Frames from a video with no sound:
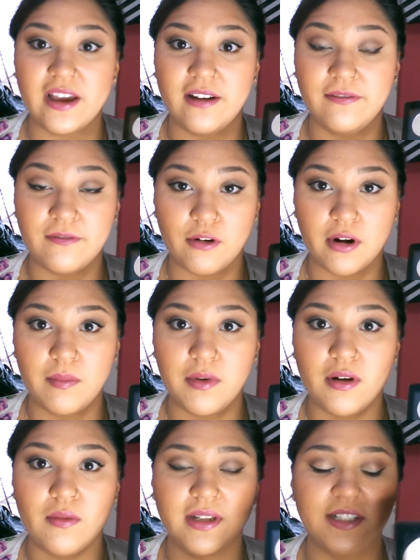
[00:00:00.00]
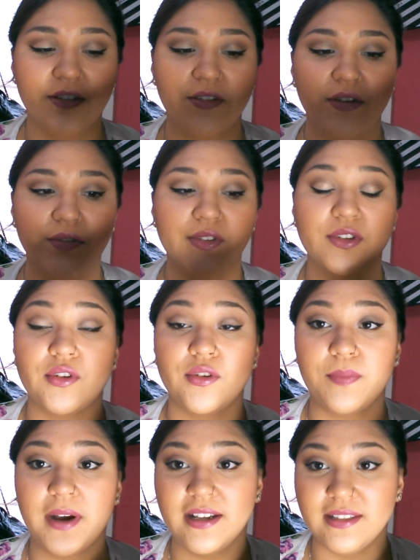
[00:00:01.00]
affordable once you use
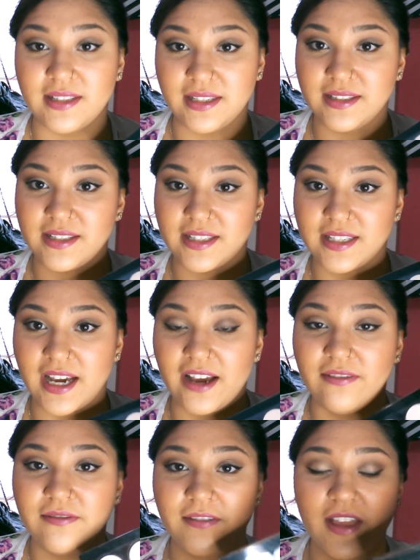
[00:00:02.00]
coupons and stuff.